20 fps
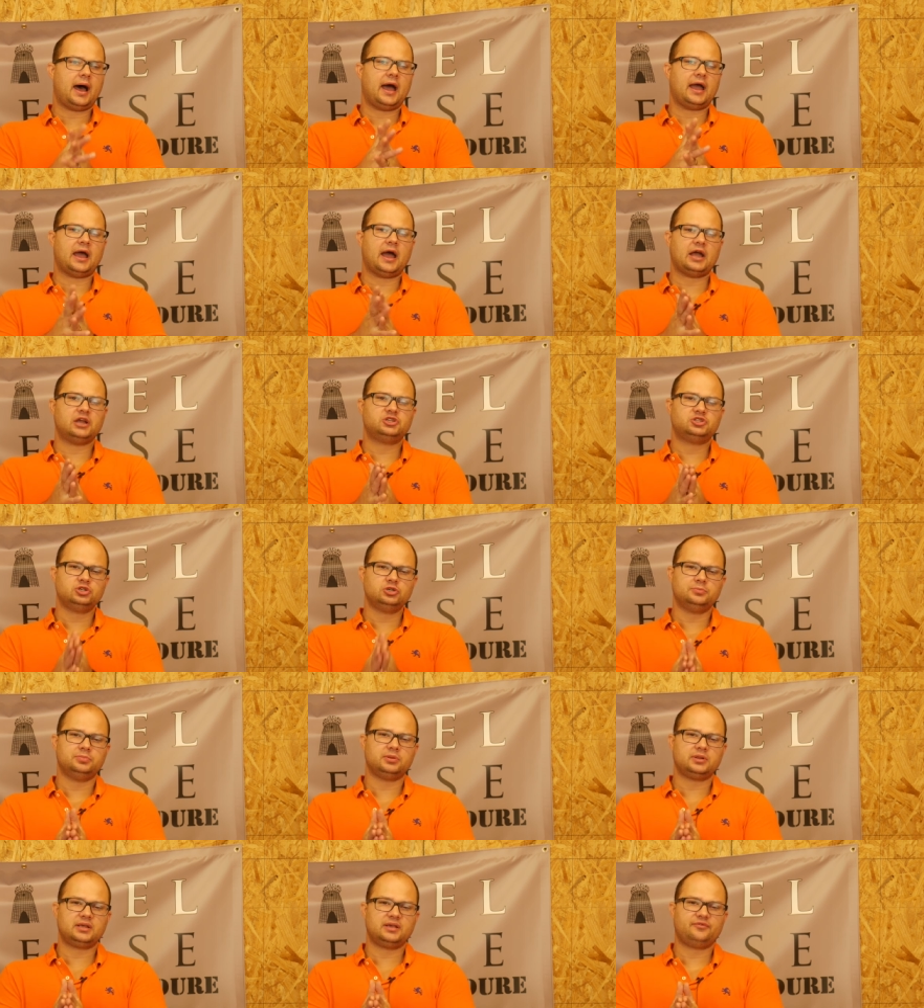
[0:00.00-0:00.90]
I, I, do
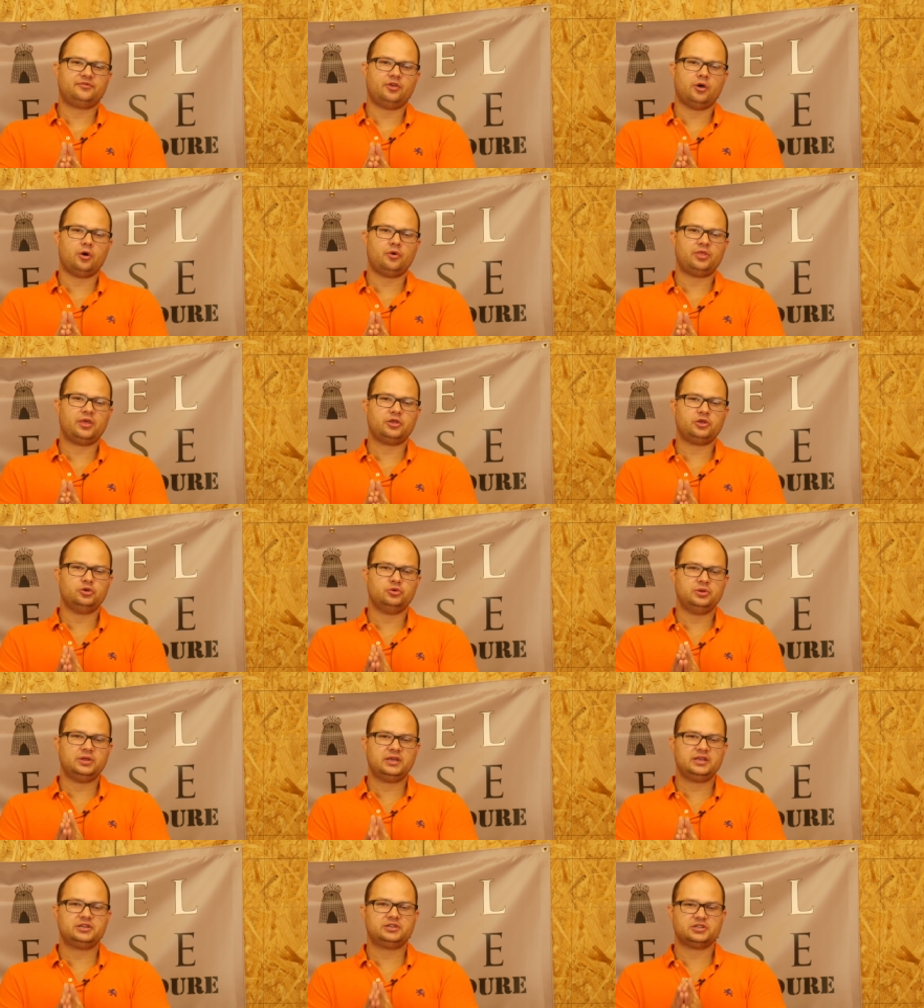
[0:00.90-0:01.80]
believe, though, that you
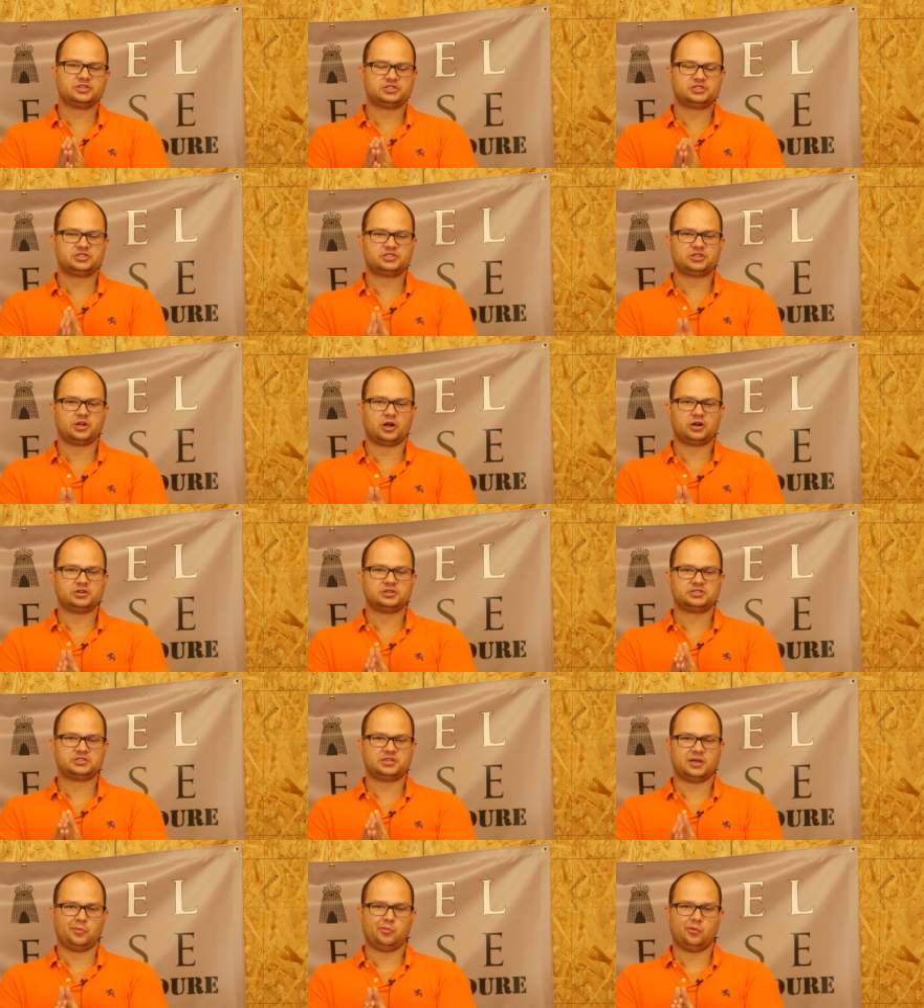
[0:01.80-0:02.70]
need to start
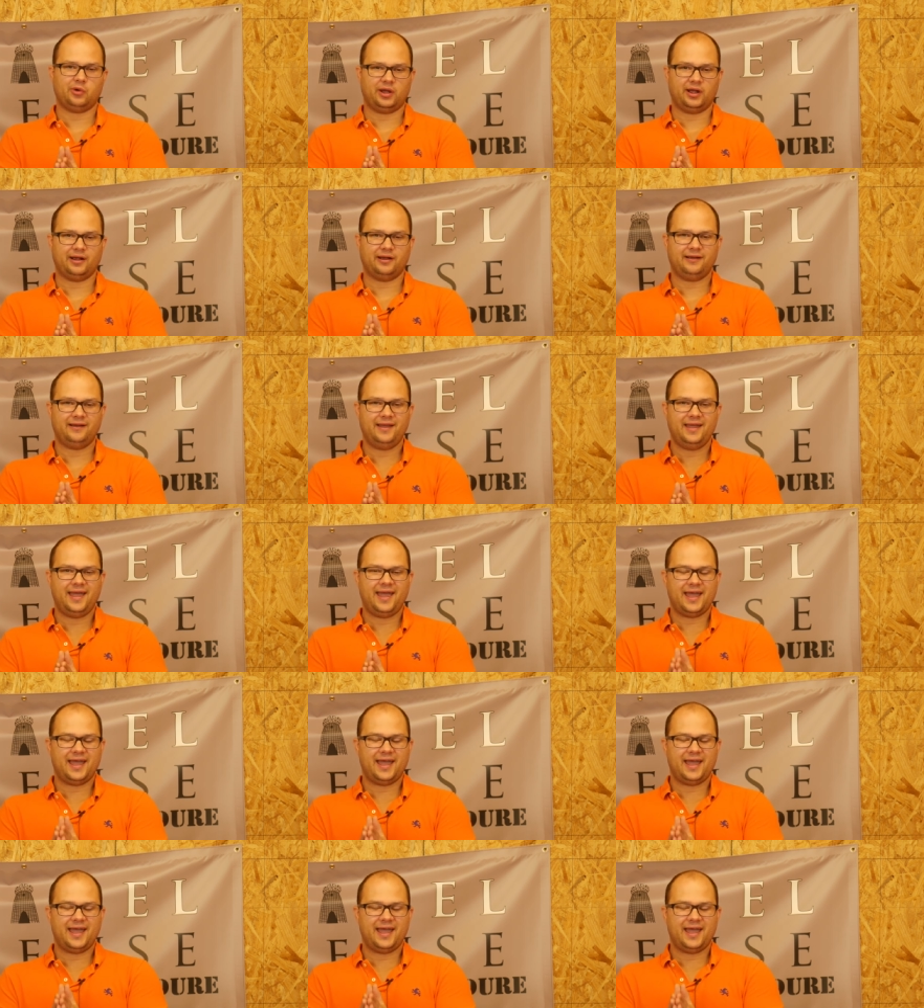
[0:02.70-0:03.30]
somewhere,